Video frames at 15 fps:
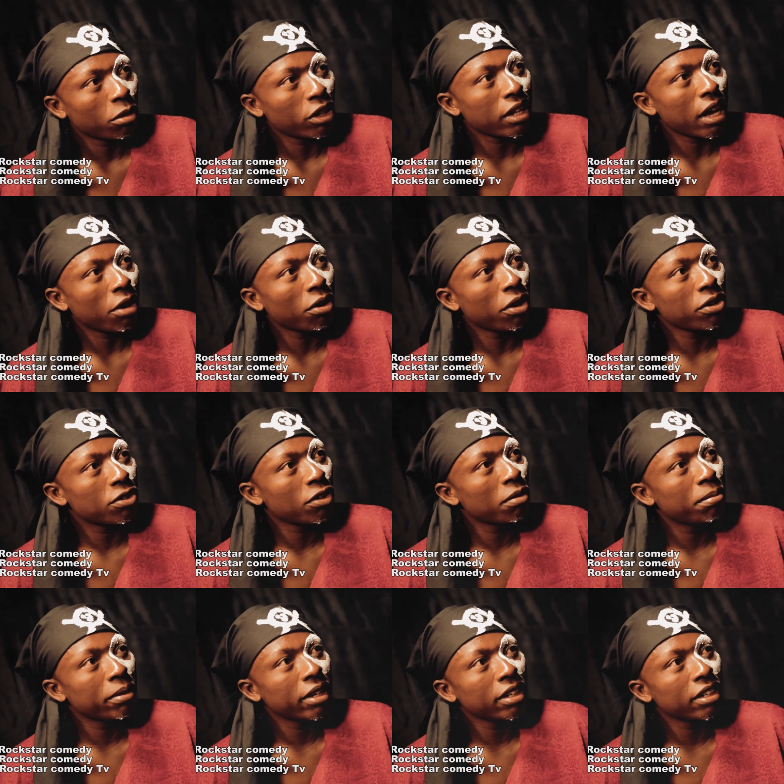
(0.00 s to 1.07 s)
But you are going to
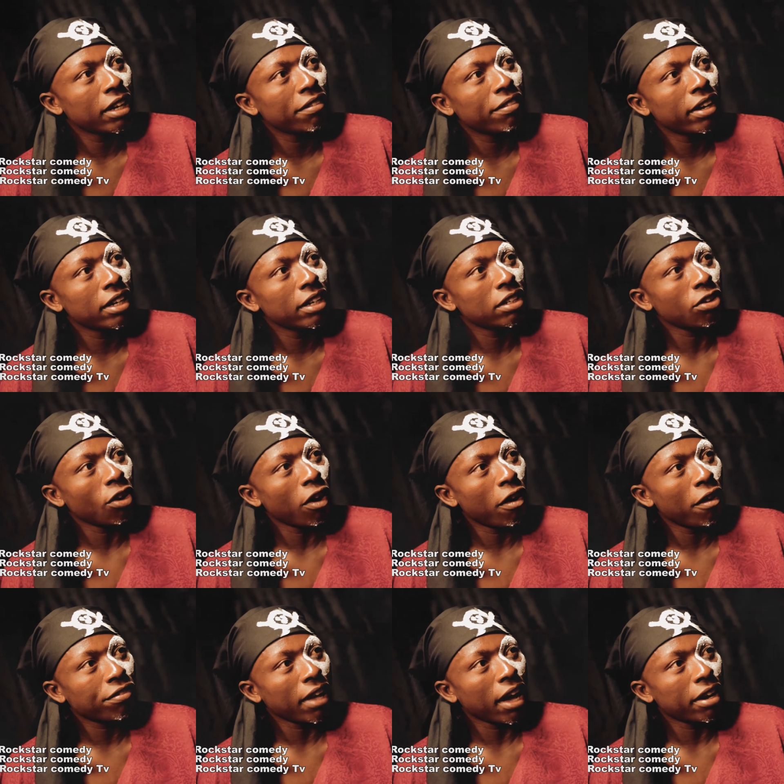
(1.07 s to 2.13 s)
bring a very
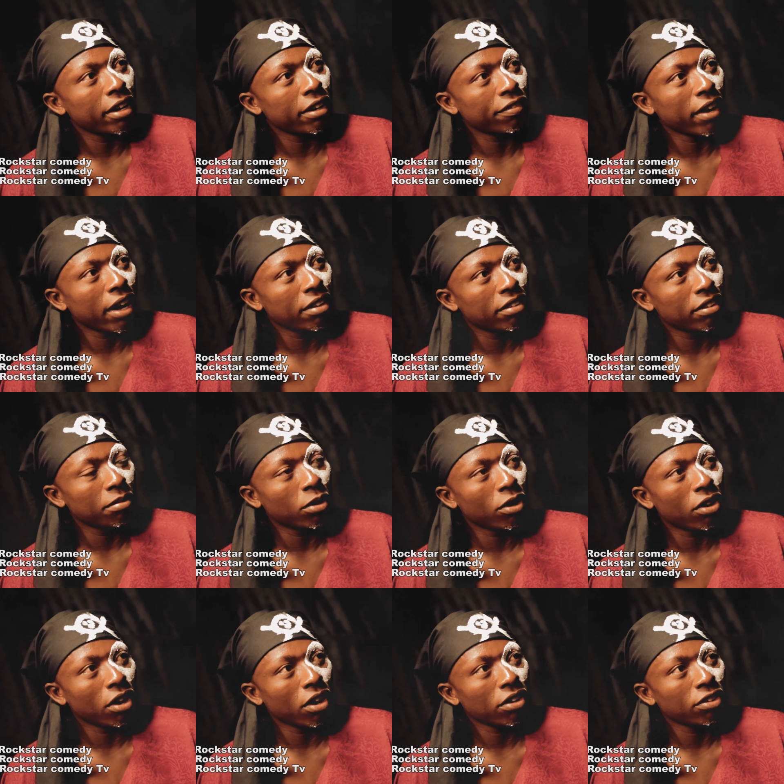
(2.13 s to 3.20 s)
tough sacrifice
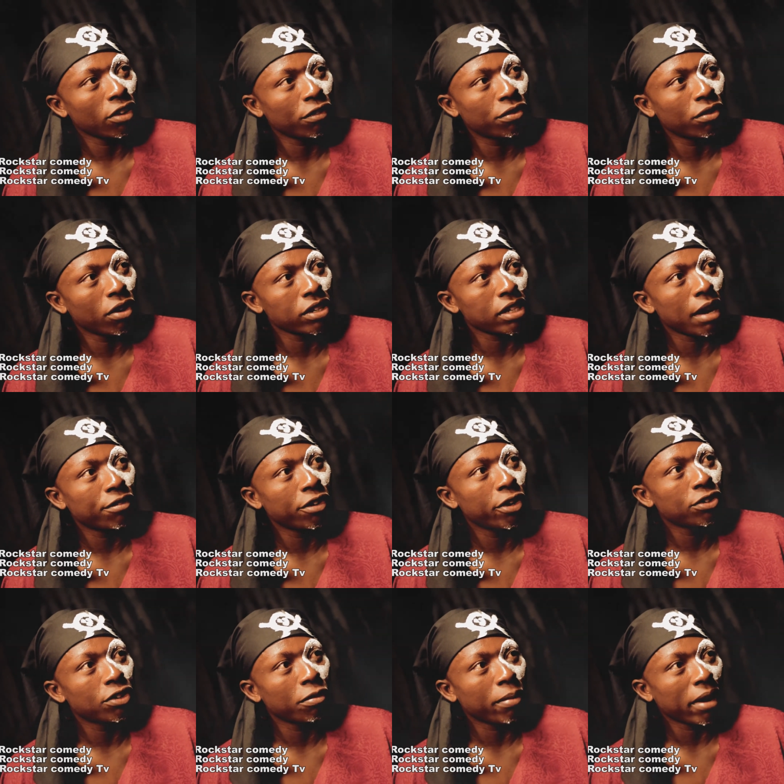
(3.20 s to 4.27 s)
because of what I'm
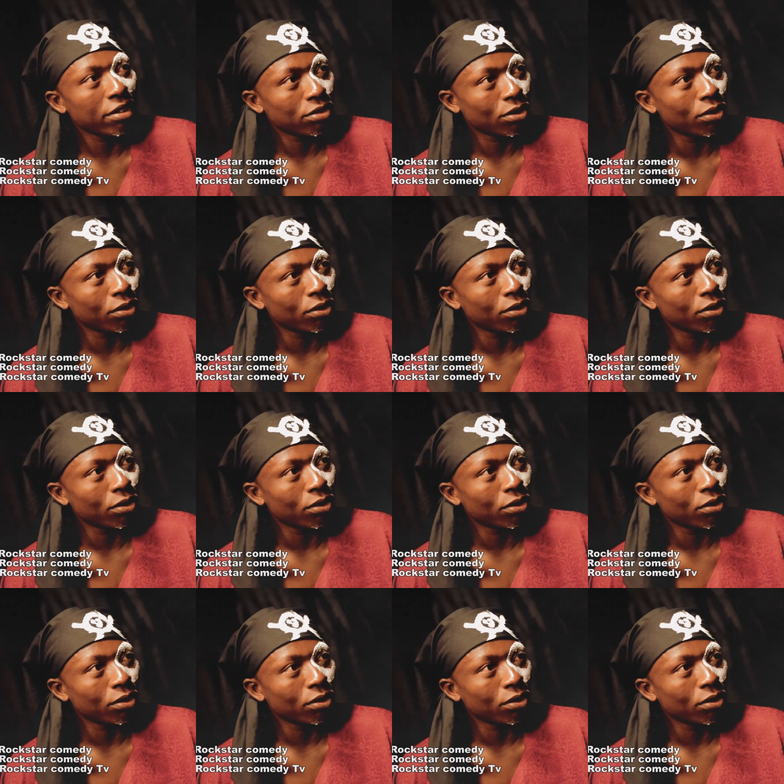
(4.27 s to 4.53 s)
going to pass